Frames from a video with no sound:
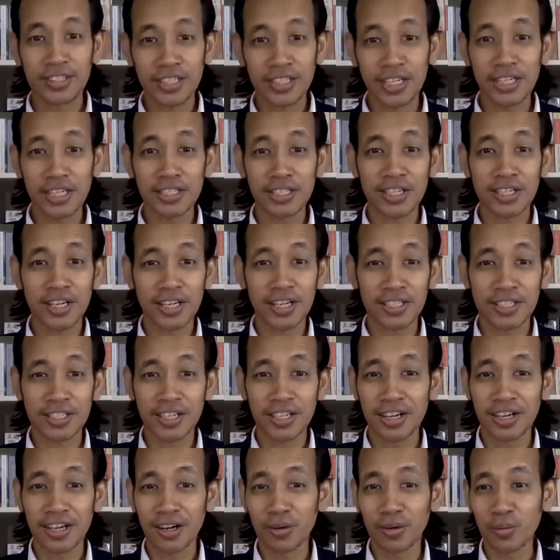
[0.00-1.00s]
Que Sera,
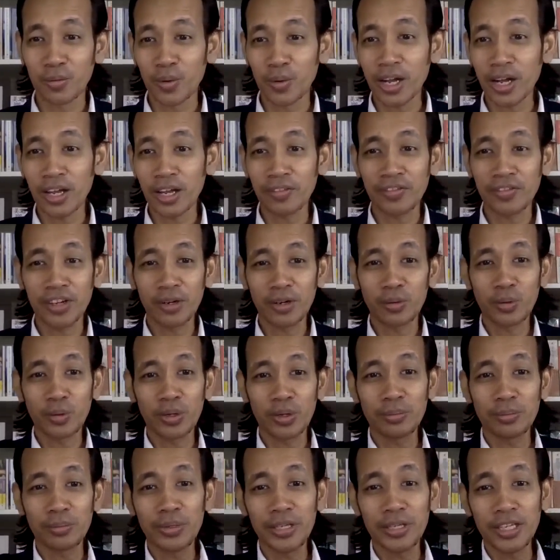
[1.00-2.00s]
Sera. Whatever
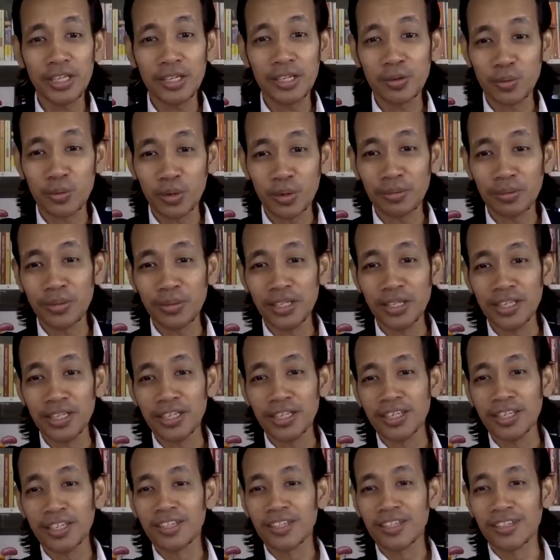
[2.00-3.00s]
will be, will
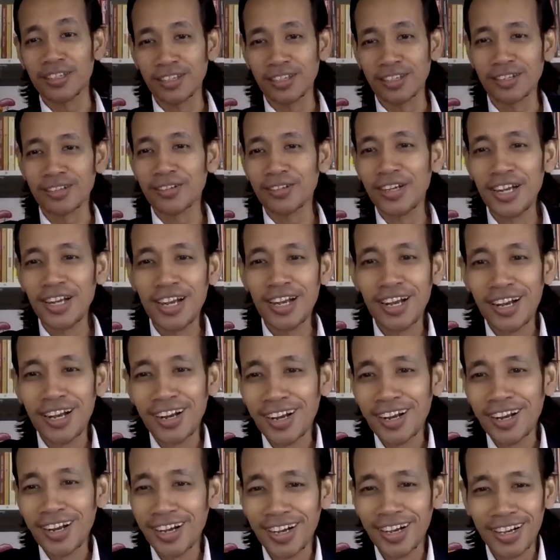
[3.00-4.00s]
be. Yeah.
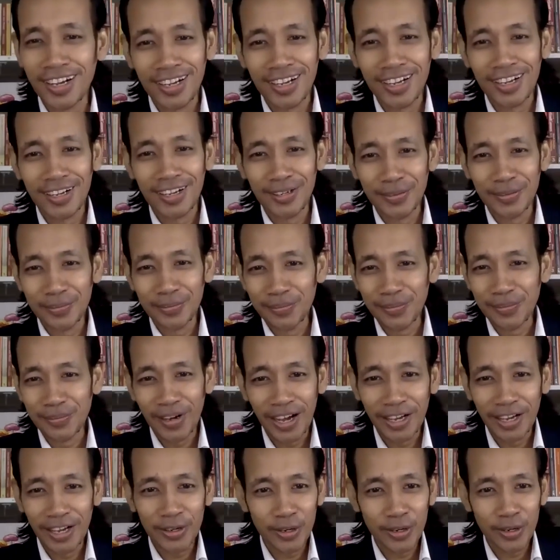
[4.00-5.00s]
Um,
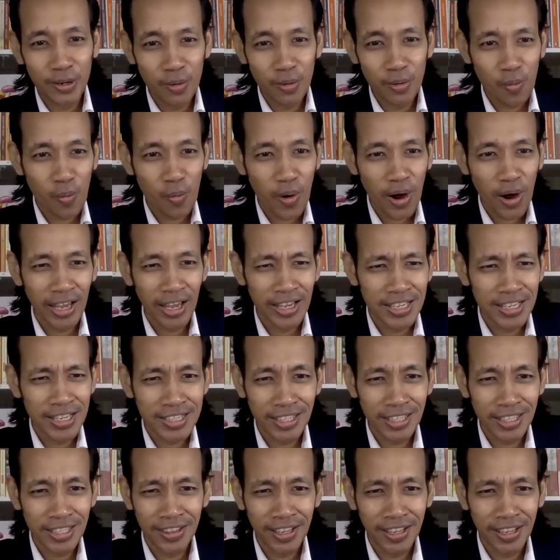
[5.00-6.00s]
I don't know why
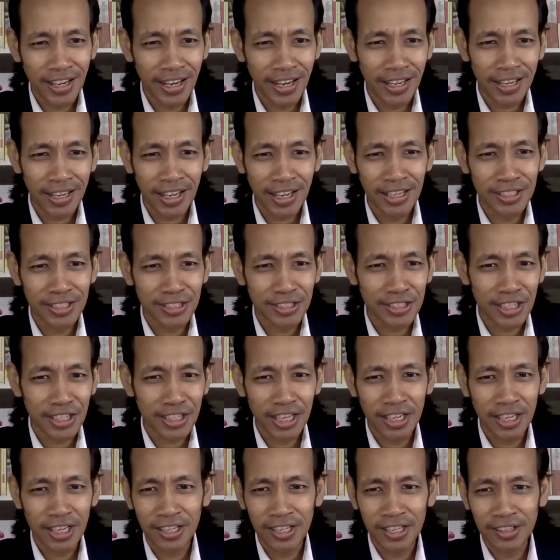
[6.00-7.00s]
is it that I can't
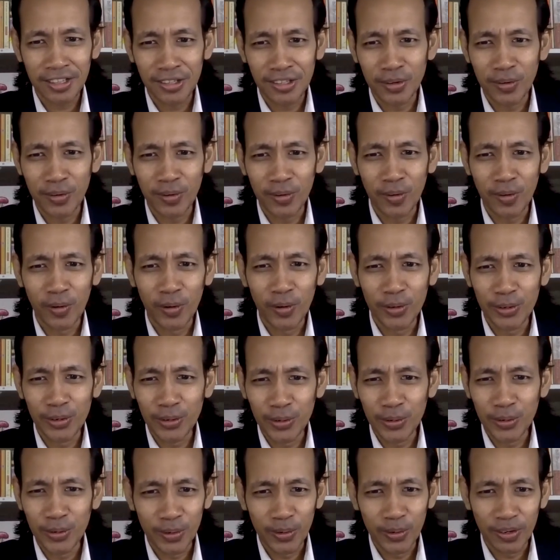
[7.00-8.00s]
share the
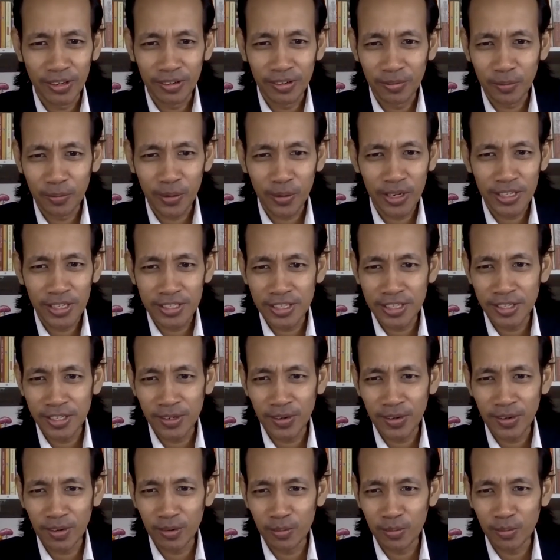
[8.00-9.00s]
audio. Why is
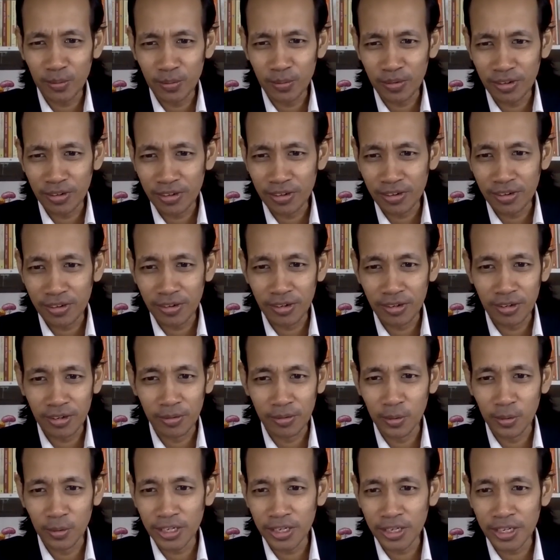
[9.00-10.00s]
it not
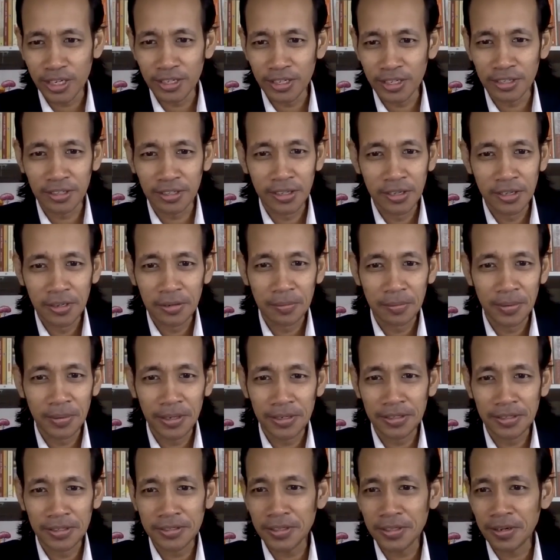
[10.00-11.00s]
working?
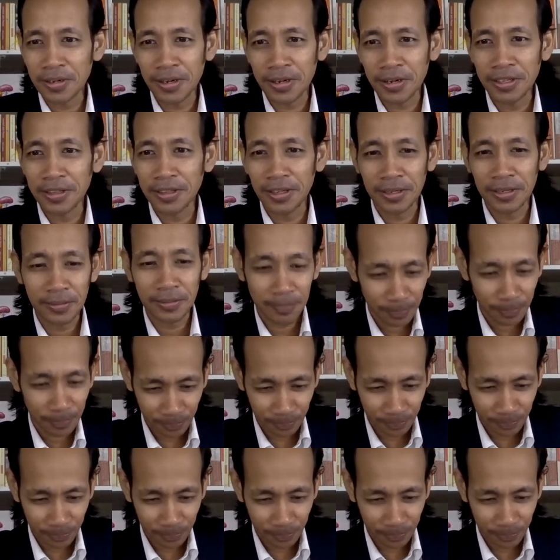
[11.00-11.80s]
But it's all right then.